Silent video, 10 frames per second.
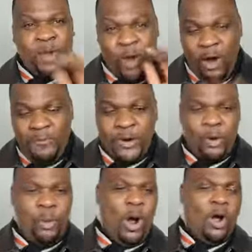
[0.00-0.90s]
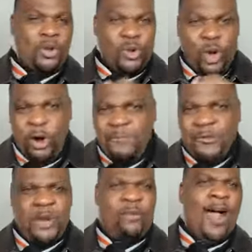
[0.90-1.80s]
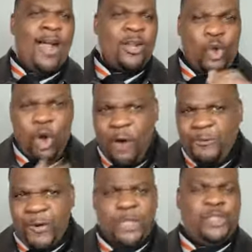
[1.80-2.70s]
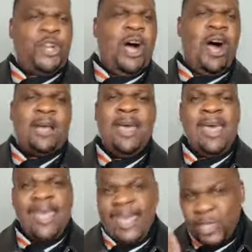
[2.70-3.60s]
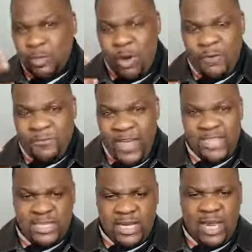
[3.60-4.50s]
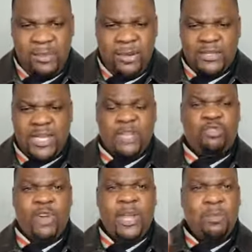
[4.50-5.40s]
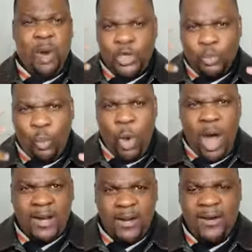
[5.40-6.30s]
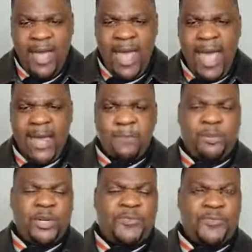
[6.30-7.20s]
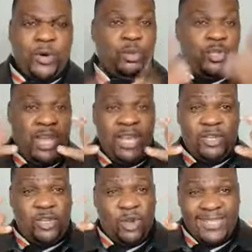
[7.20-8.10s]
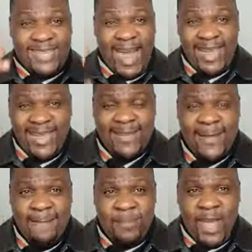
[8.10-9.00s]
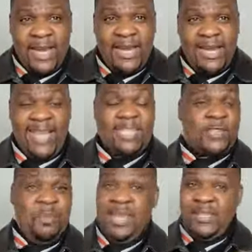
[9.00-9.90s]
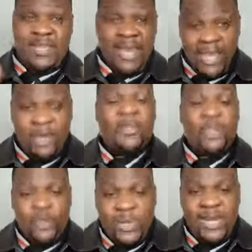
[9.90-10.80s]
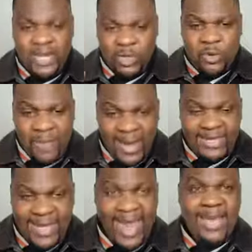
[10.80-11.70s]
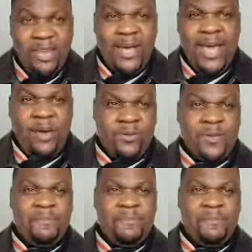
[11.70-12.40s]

Go for a walk. Go for a run. Go for a jog. Eat more vegetables and drink much water and put fruits into your diet and less meats in your... You need to maintain your health.